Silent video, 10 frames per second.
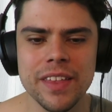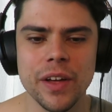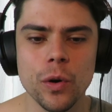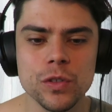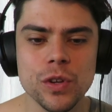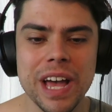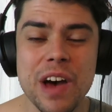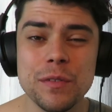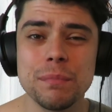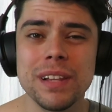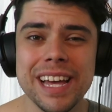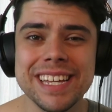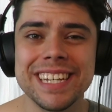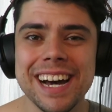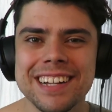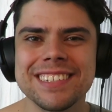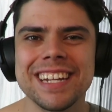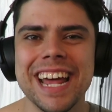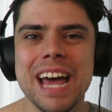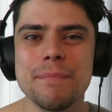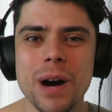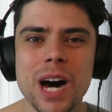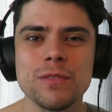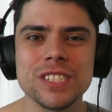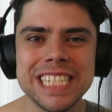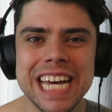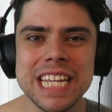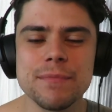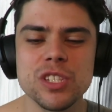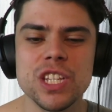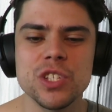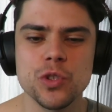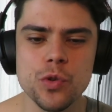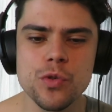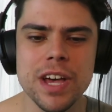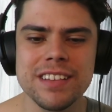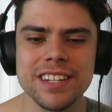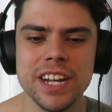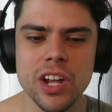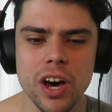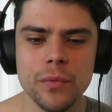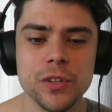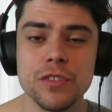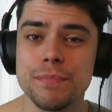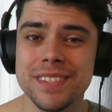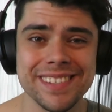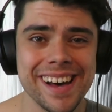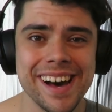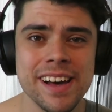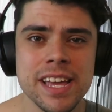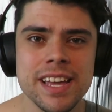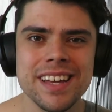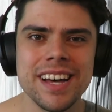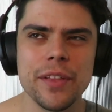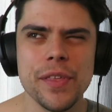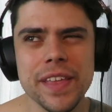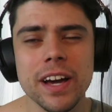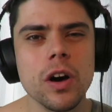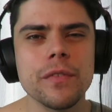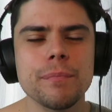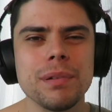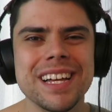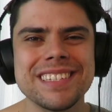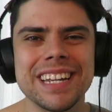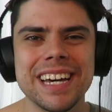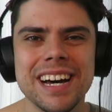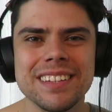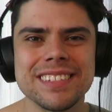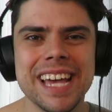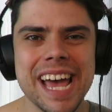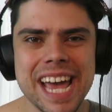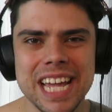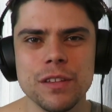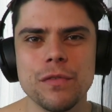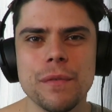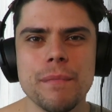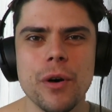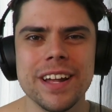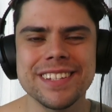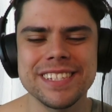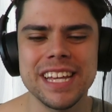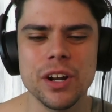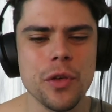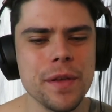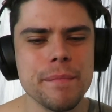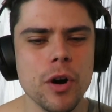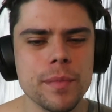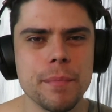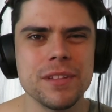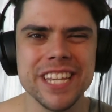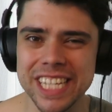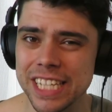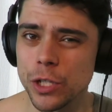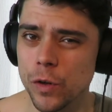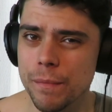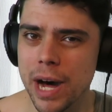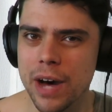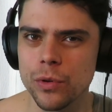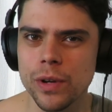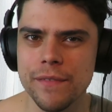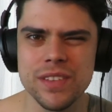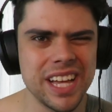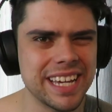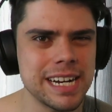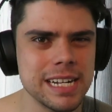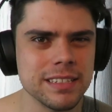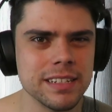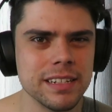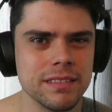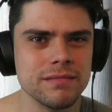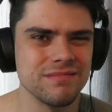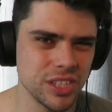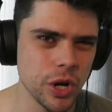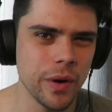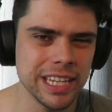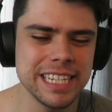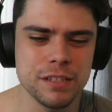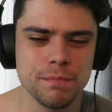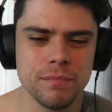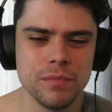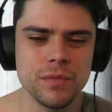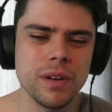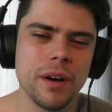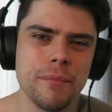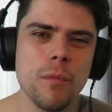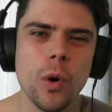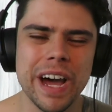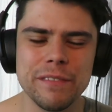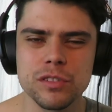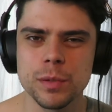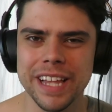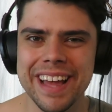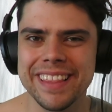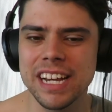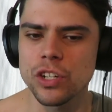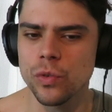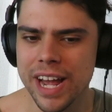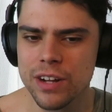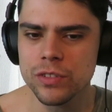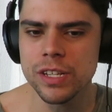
They also haven't played Carlton at Marvel Stadium since 2009, which is bizarre. I think that kind of plays into Carlton's hands. From what I understand, I don't think Melbourne are particularly good at Marvel, and I feel like Carlton, you know, at least are more comfortable at that ground.